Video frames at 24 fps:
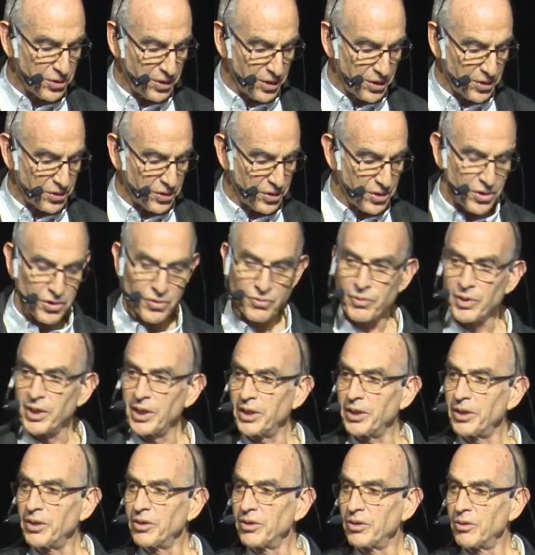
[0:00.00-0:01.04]
this is
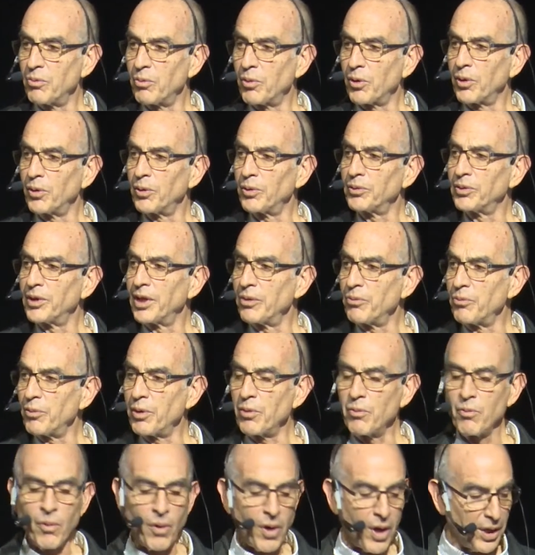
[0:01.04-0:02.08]
really the world that we
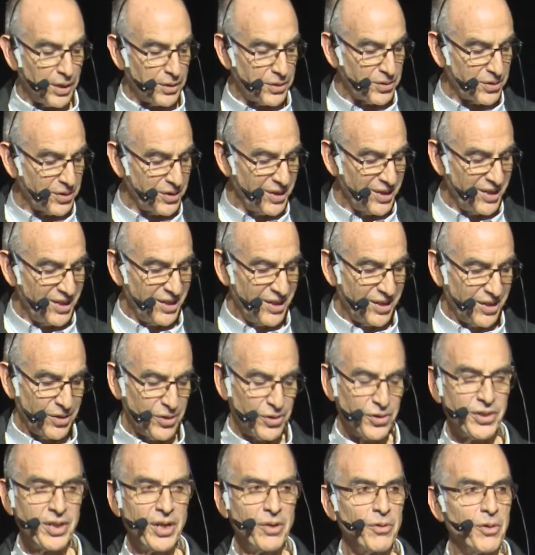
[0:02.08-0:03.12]
want,
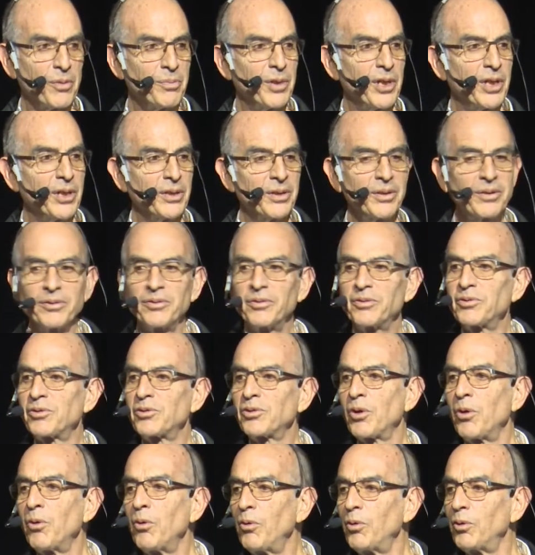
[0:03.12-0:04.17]
because they were being
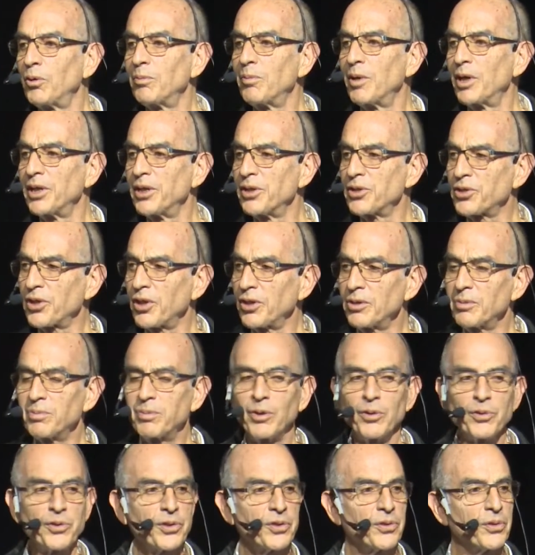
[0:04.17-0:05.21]
told by this other
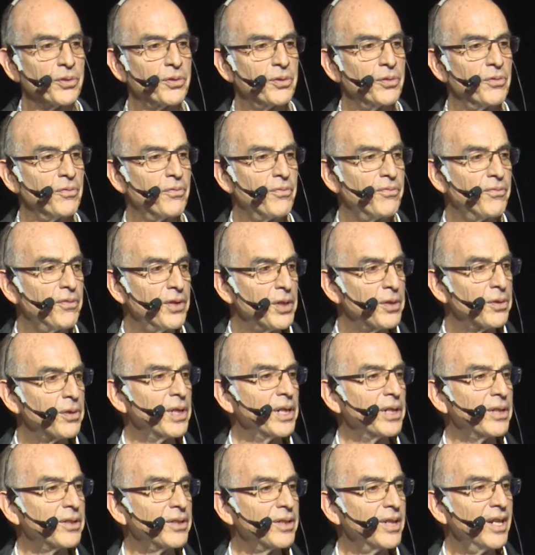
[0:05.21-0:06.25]
poster to fear
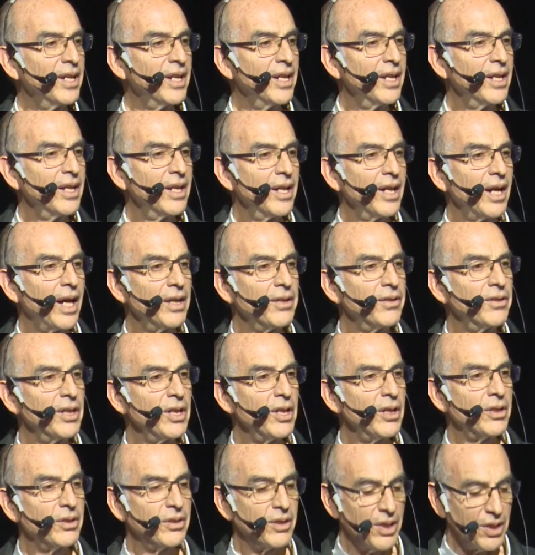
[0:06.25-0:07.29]
it. I
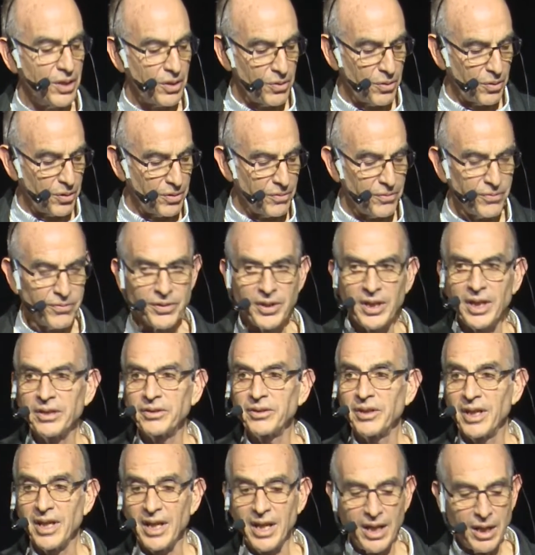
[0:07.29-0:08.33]
think in order for that
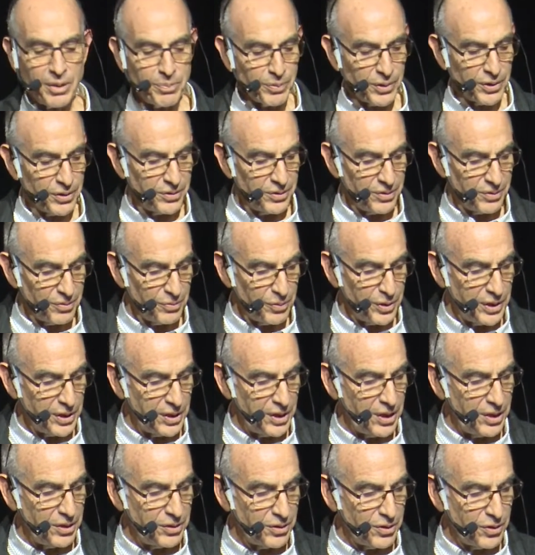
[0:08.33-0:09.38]
to happen, we
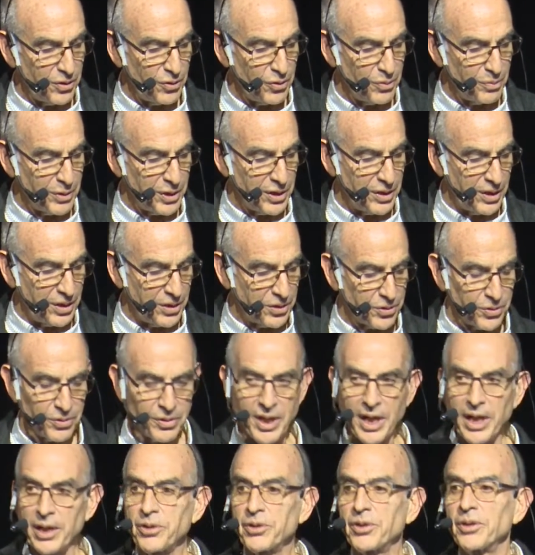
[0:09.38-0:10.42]
need the human
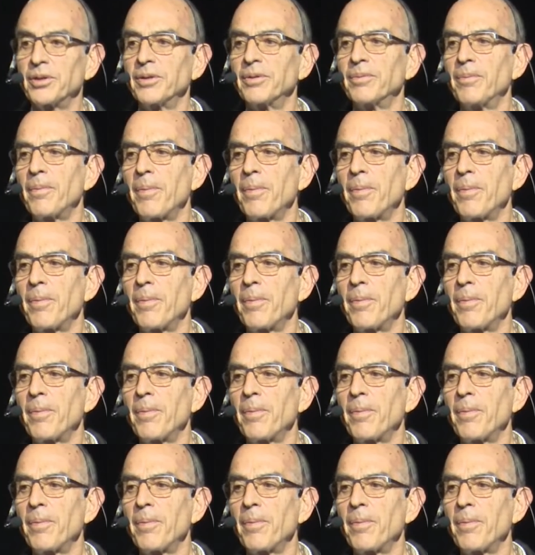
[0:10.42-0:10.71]
interaction.